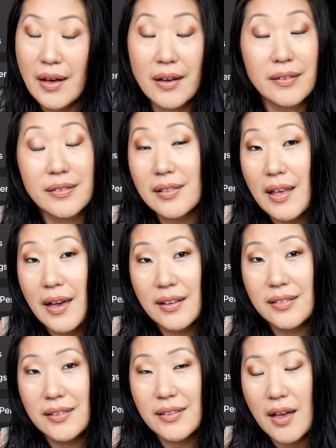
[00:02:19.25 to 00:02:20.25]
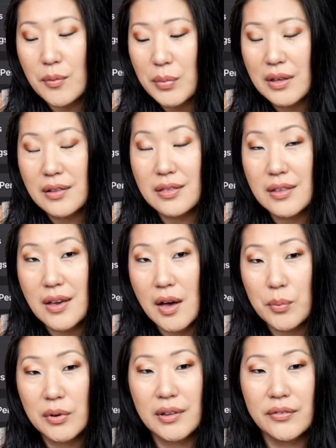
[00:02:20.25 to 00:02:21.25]
uh, slides that's up in the
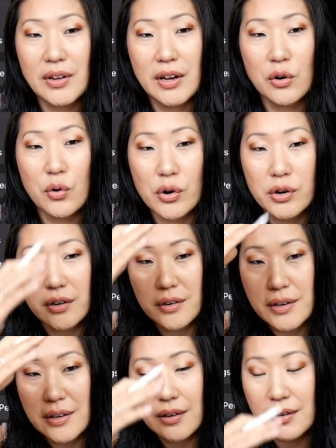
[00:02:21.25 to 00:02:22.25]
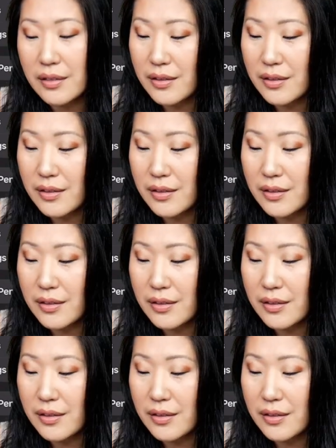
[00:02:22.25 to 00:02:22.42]
upper left-hand corner in